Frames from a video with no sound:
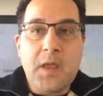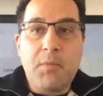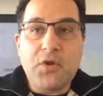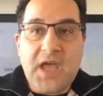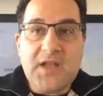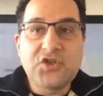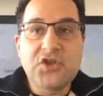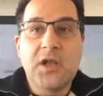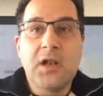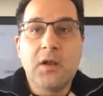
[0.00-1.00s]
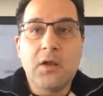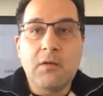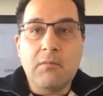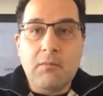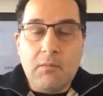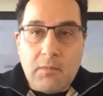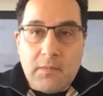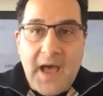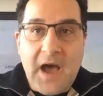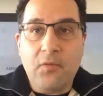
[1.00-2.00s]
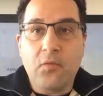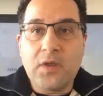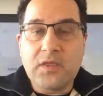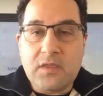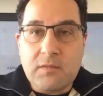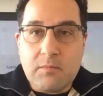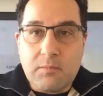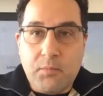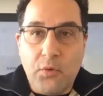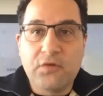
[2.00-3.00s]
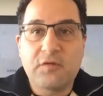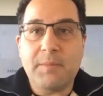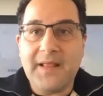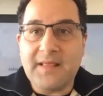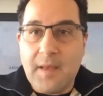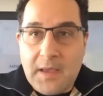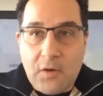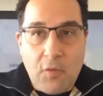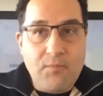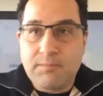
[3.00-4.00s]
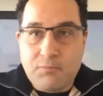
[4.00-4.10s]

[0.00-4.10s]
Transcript: potential now with post-pandemic or